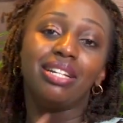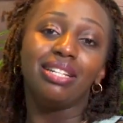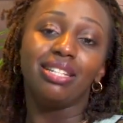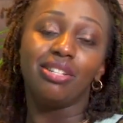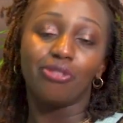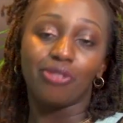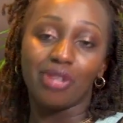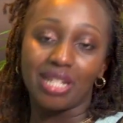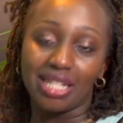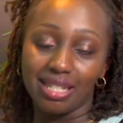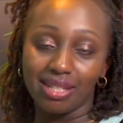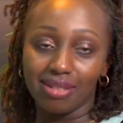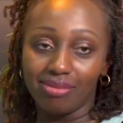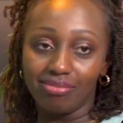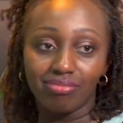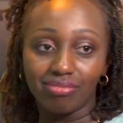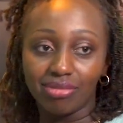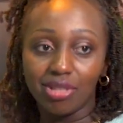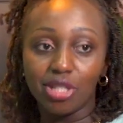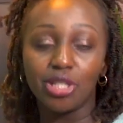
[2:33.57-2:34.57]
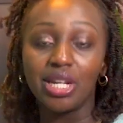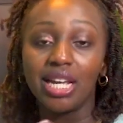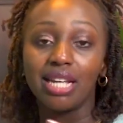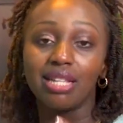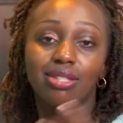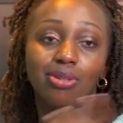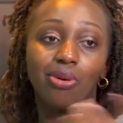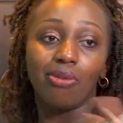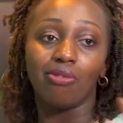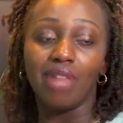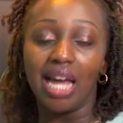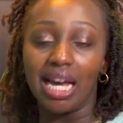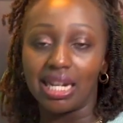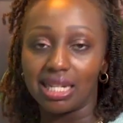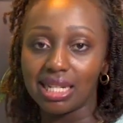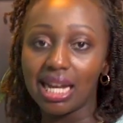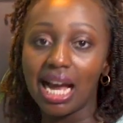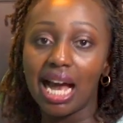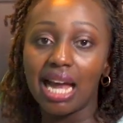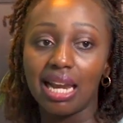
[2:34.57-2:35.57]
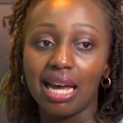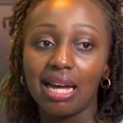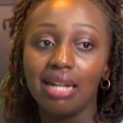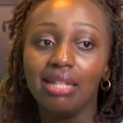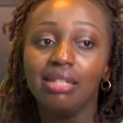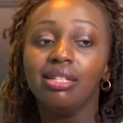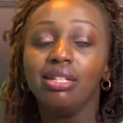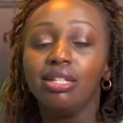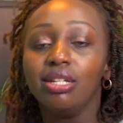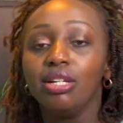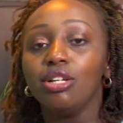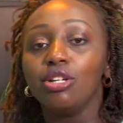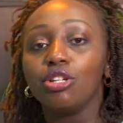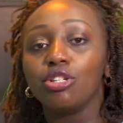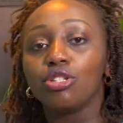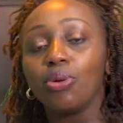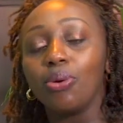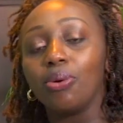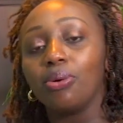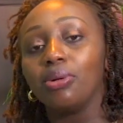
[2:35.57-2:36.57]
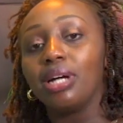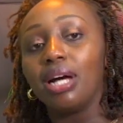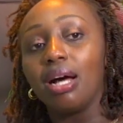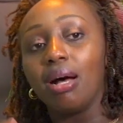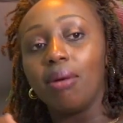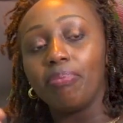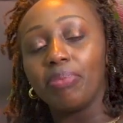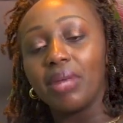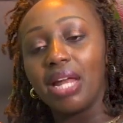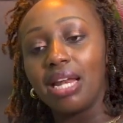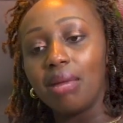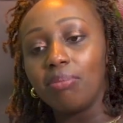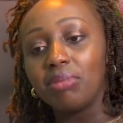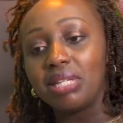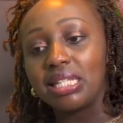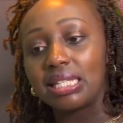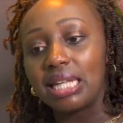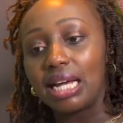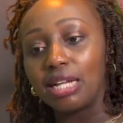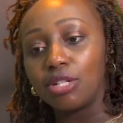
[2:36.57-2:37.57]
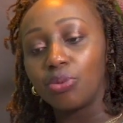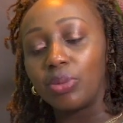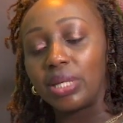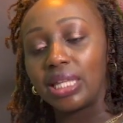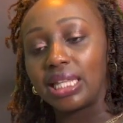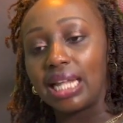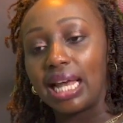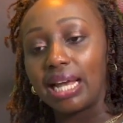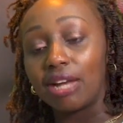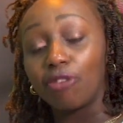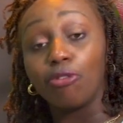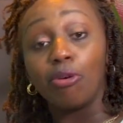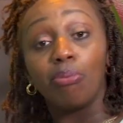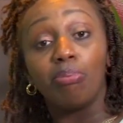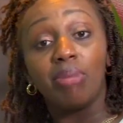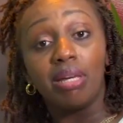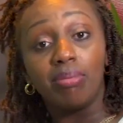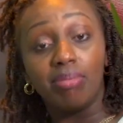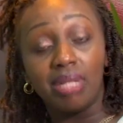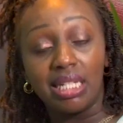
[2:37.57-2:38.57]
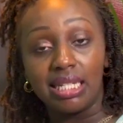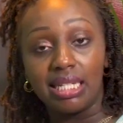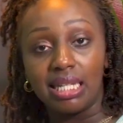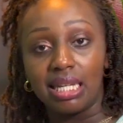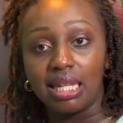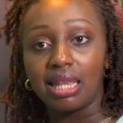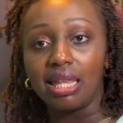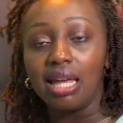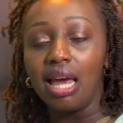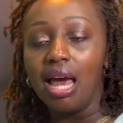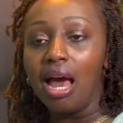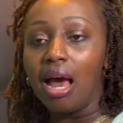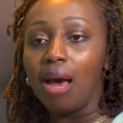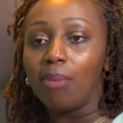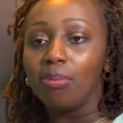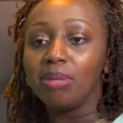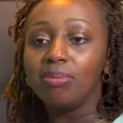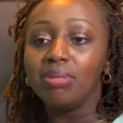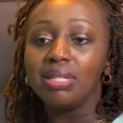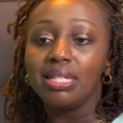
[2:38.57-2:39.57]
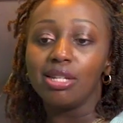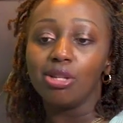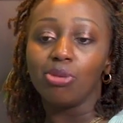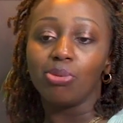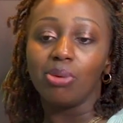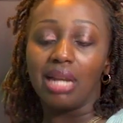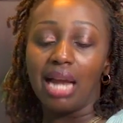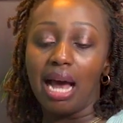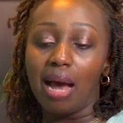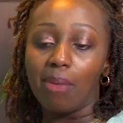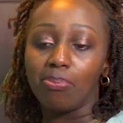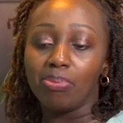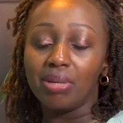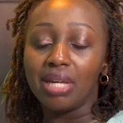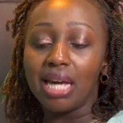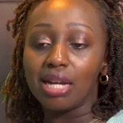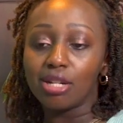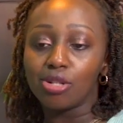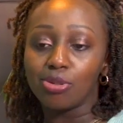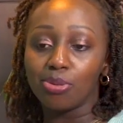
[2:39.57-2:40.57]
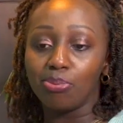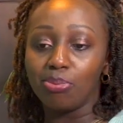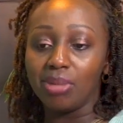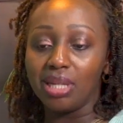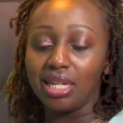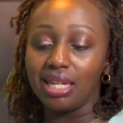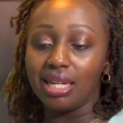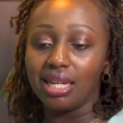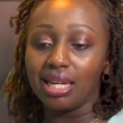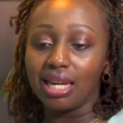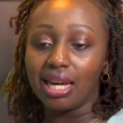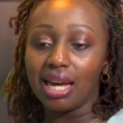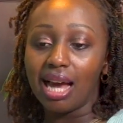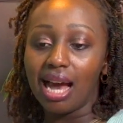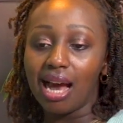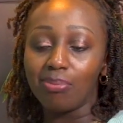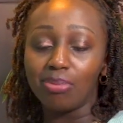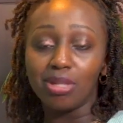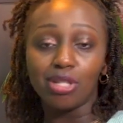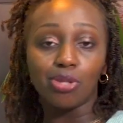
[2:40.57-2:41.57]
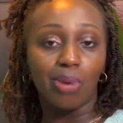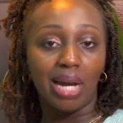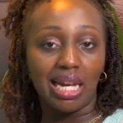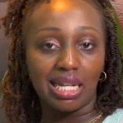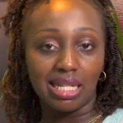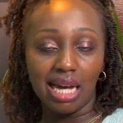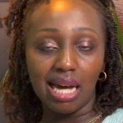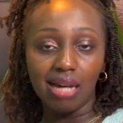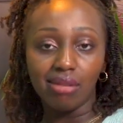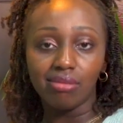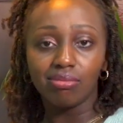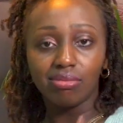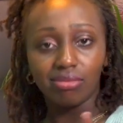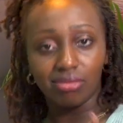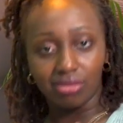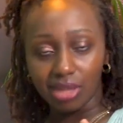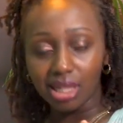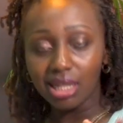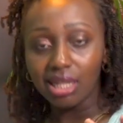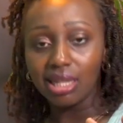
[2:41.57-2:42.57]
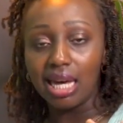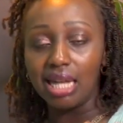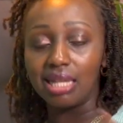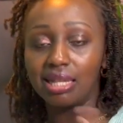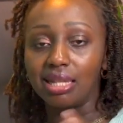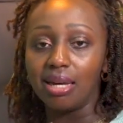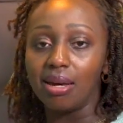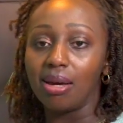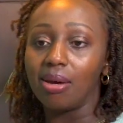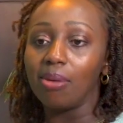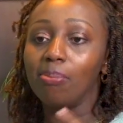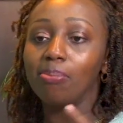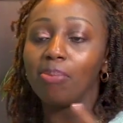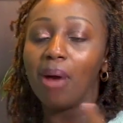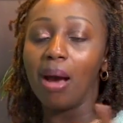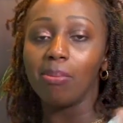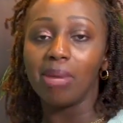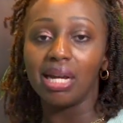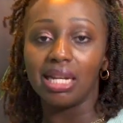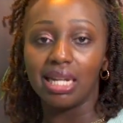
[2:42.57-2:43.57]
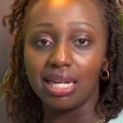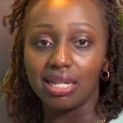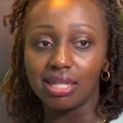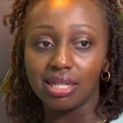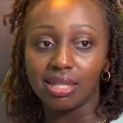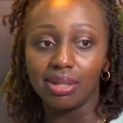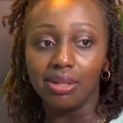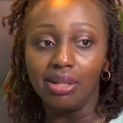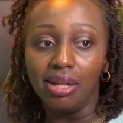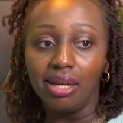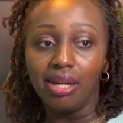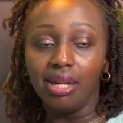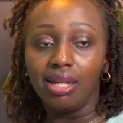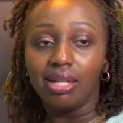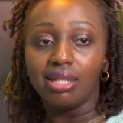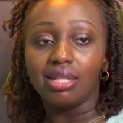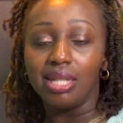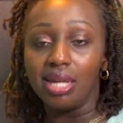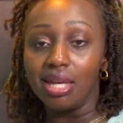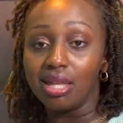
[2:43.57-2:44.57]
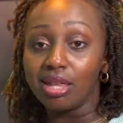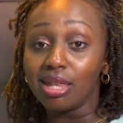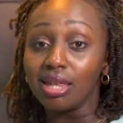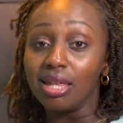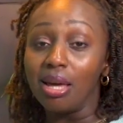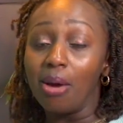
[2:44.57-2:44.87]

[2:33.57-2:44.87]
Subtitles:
different shades of that color. So let me start with, like, for baby teeth. Baby teeth will appear to be a bit whiter than the permanent teeth,